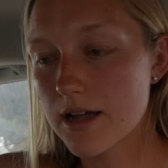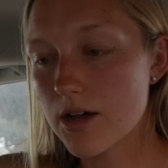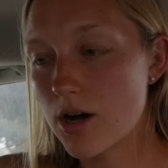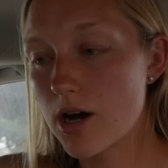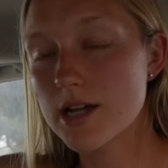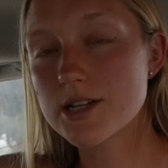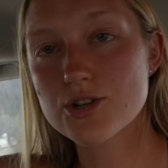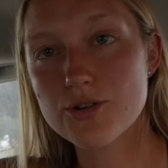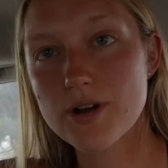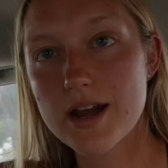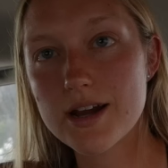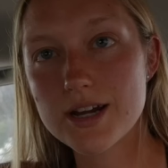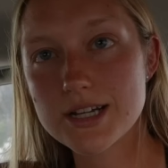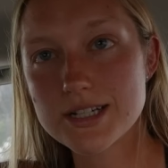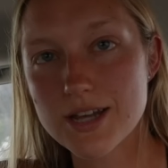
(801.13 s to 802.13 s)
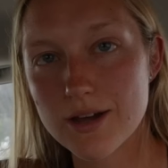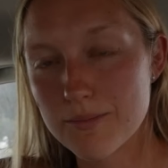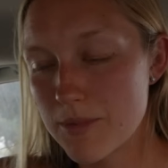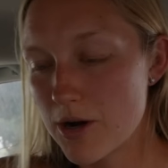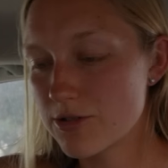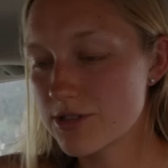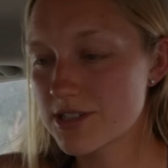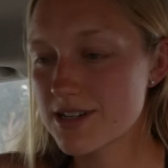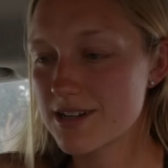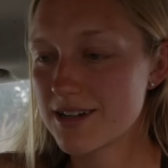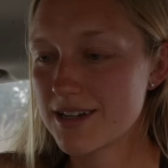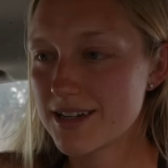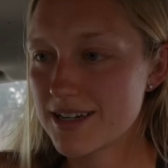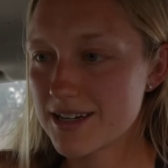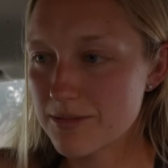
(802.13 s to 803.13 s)
Contrary to most
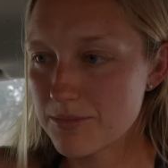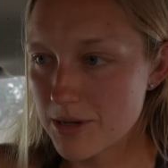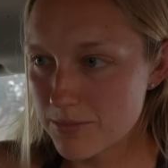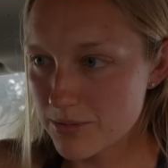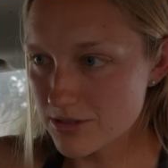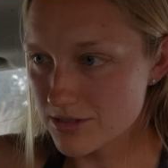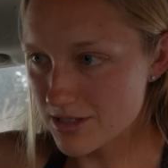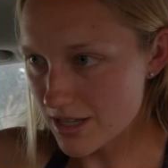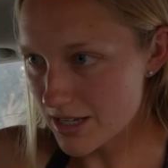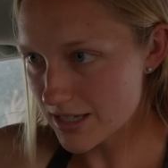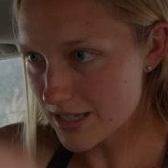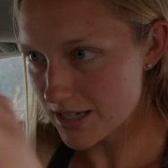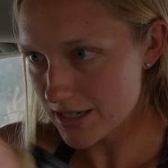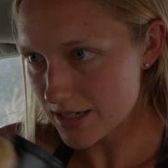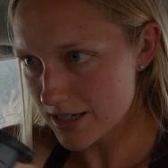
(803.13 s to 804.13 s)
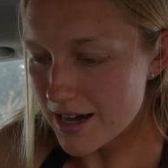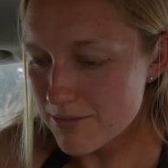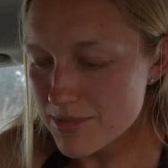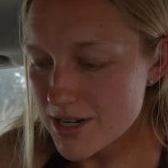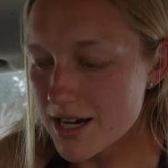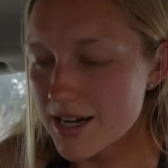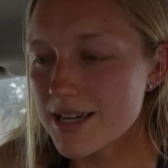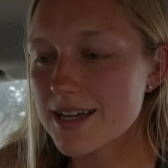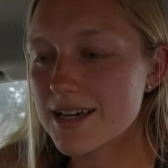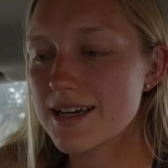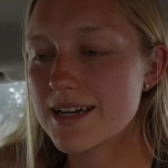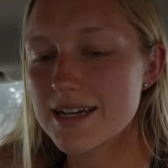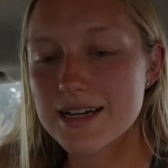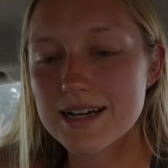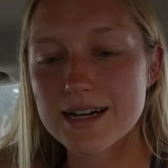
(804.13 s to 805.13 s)
people's thinking, I'm not
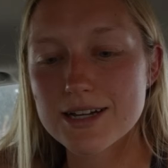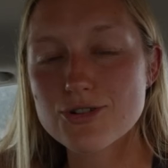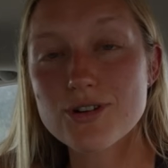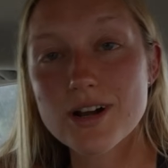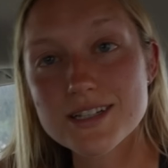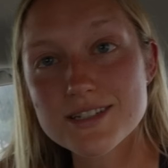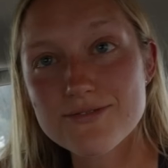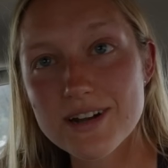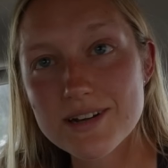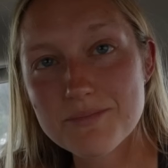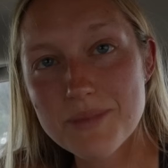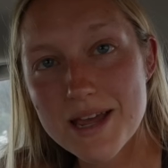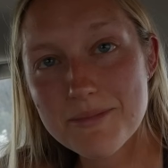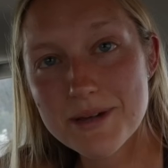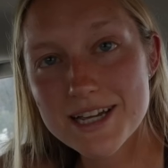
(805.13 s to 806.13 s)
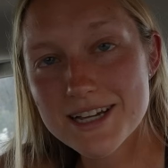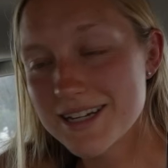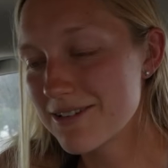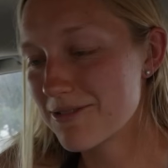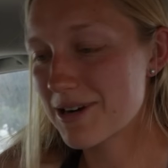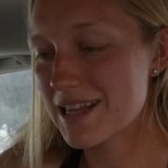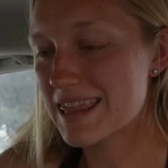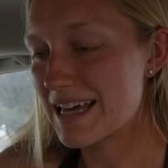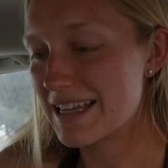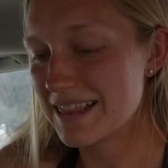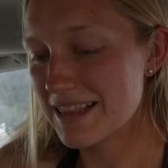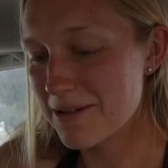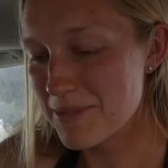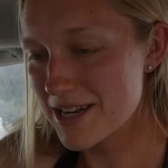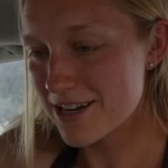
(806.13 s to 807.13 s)
a trust fund baby with
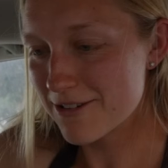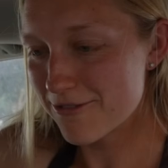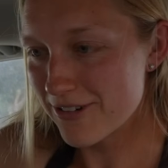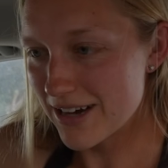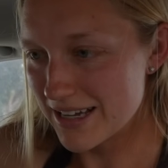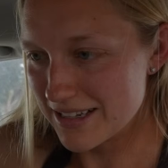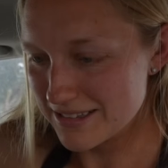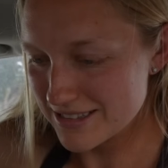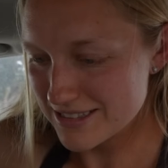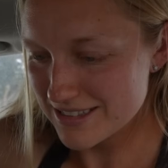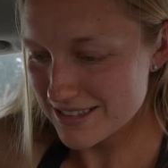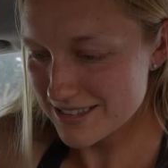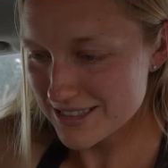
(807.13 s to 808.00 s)
unlimited funds.